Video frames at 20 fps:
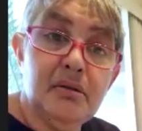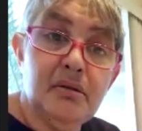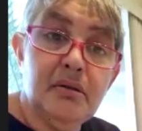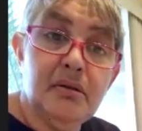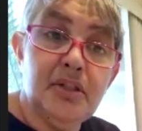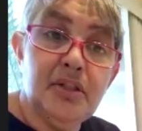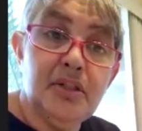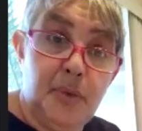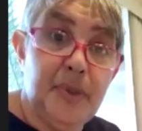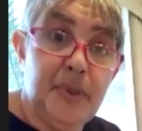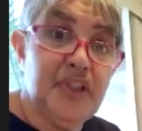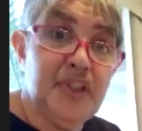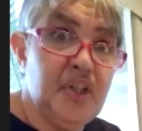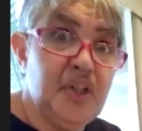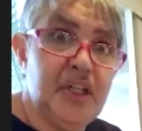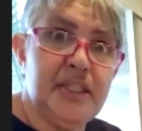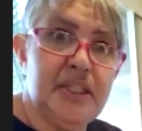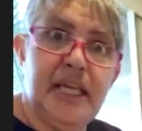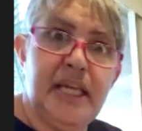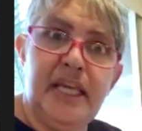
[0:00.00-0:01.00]
So it's going to
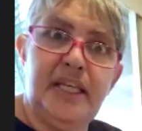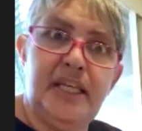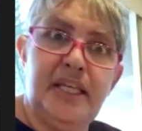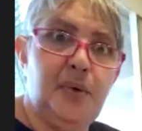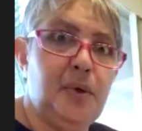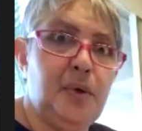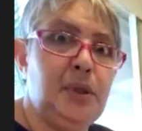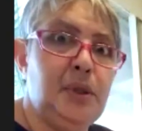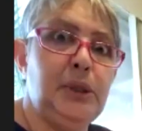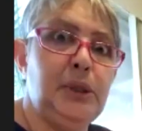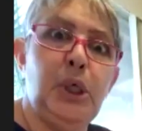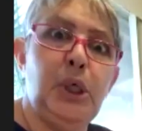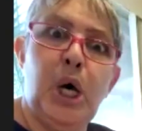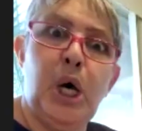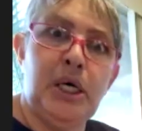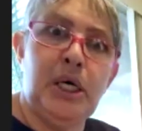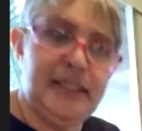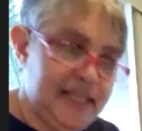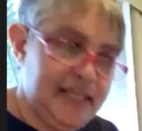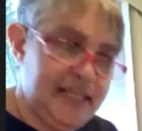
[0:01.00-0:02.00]
take you a long
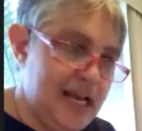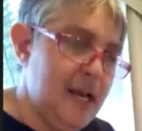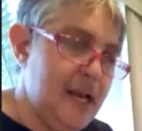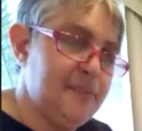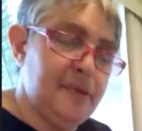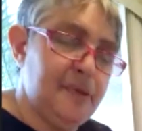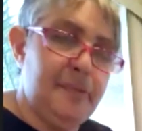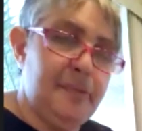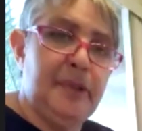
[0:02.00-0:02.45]
time to build